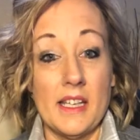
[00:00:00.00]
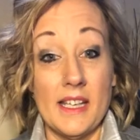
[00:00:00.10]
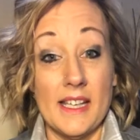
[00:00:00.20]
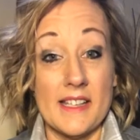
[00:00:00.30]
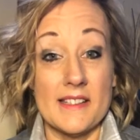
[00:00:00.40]

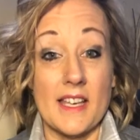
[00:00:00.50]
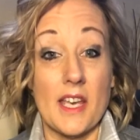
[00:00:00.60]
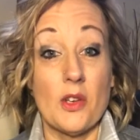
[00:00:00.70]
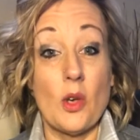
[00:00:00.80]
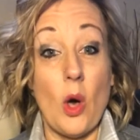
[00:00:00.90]
It is a
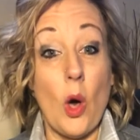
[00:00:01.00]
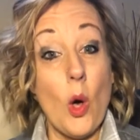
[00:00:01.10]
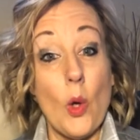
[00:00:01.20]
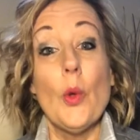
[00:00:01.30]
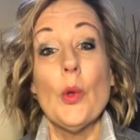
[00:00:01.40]

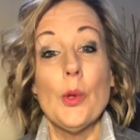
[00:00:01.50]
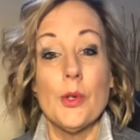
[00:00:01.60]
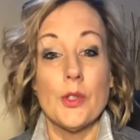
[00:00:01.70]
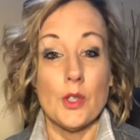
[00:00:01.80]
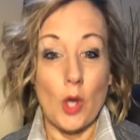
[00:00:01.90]
cold,